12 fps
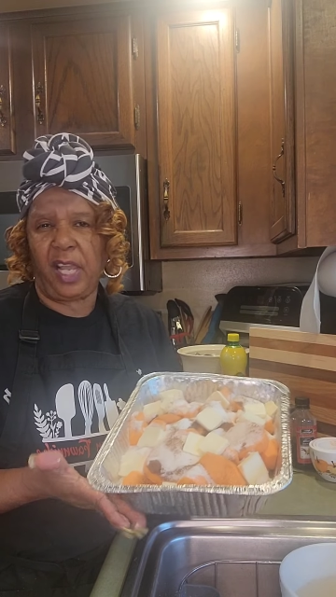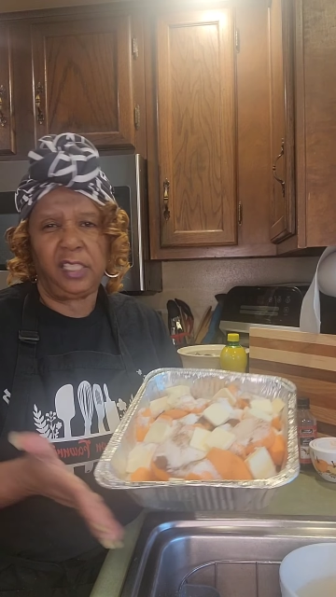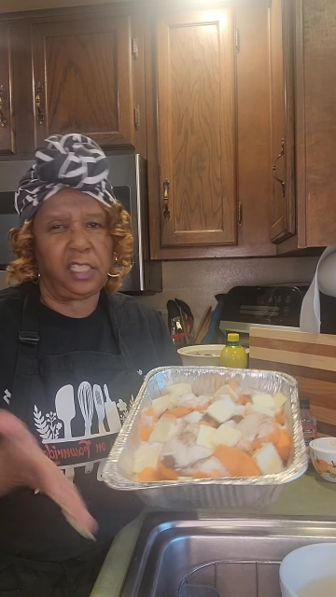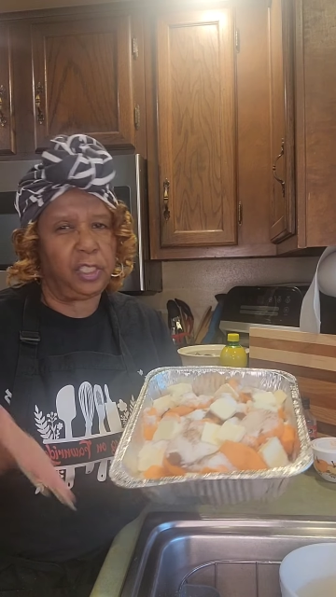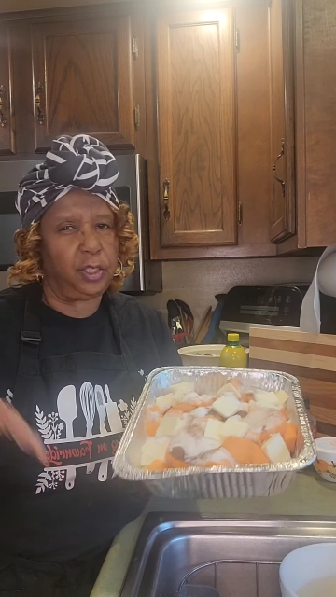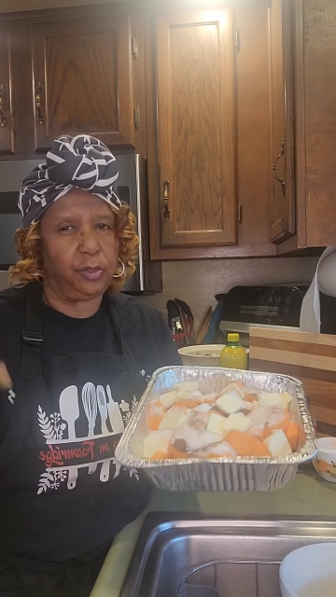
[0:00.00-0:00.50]
I
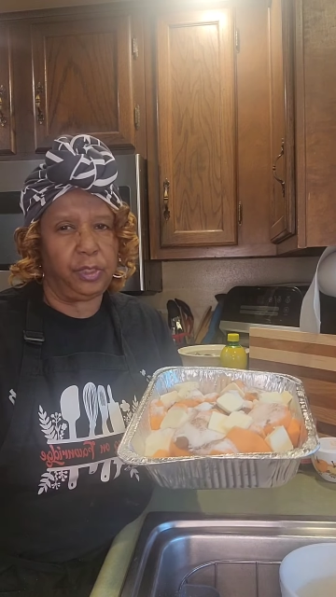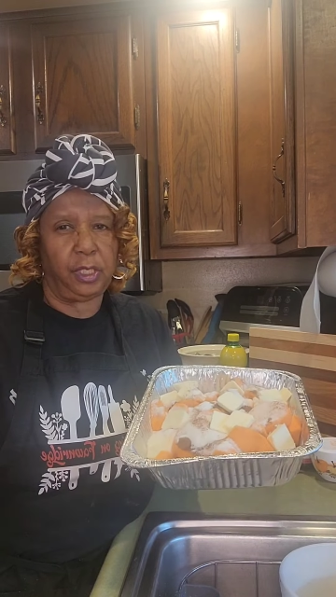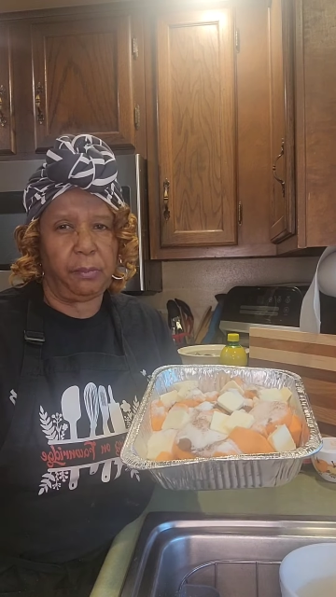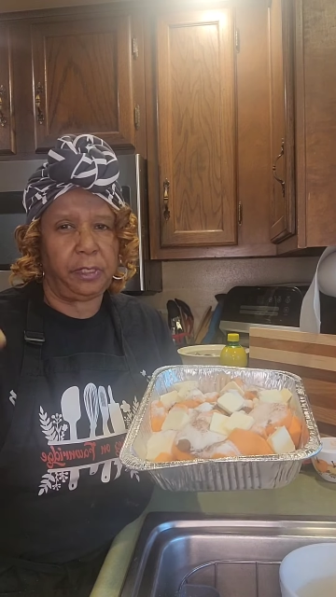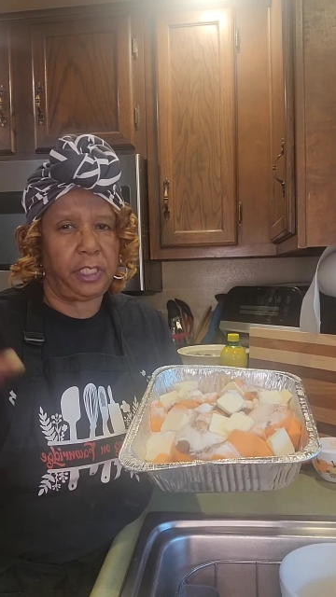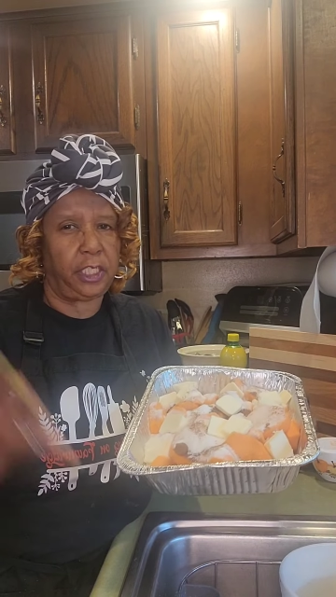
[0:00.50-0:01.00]
just use
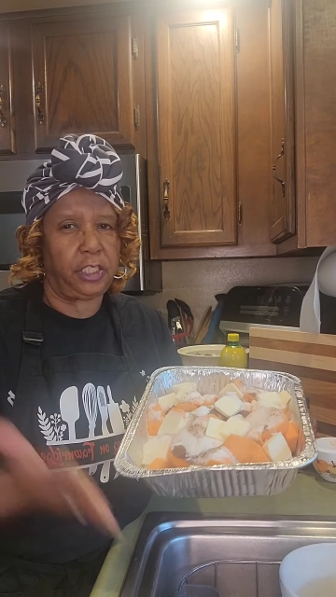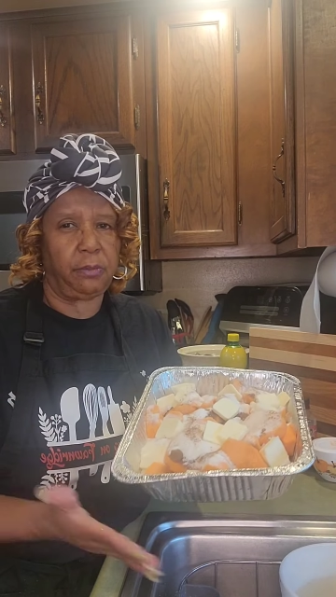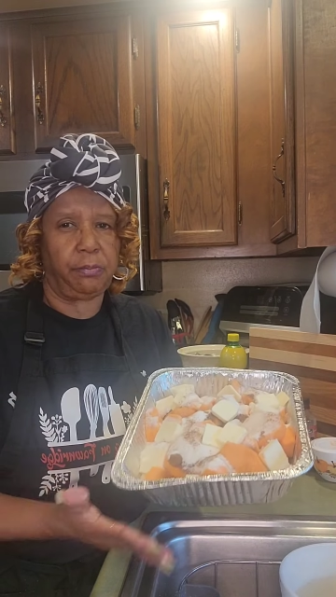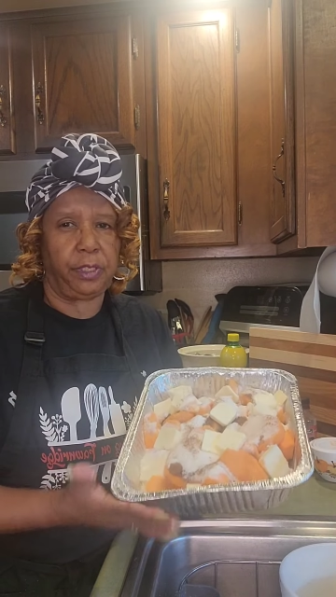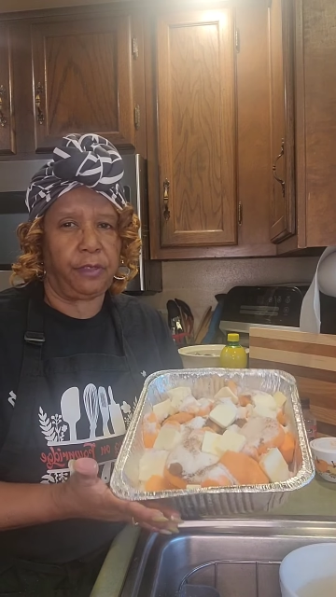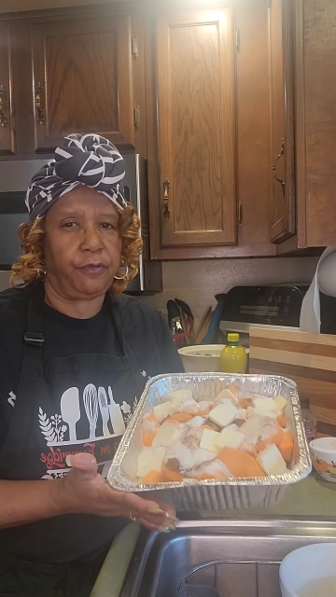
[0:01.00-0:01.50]
imitation
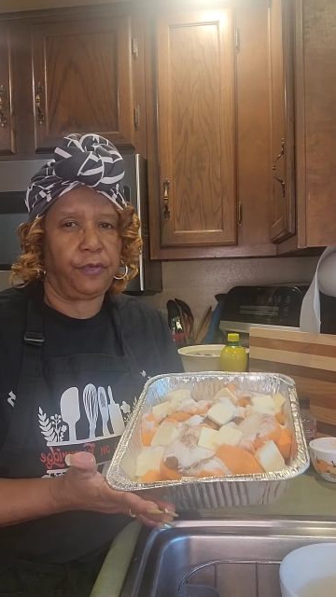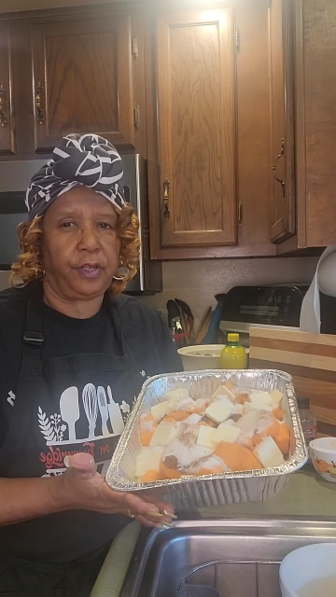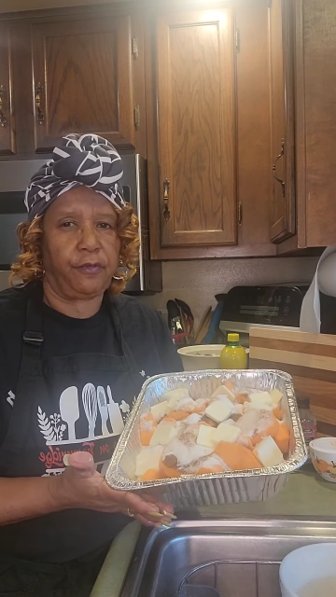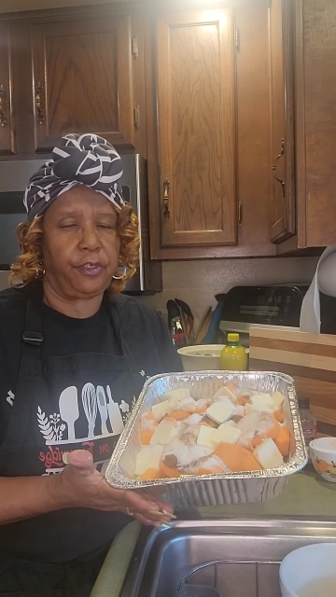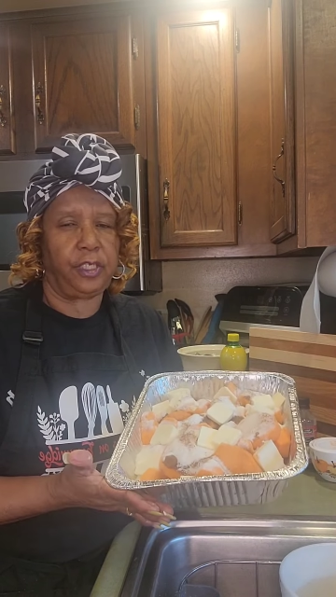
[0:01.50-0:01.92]
butter flavor.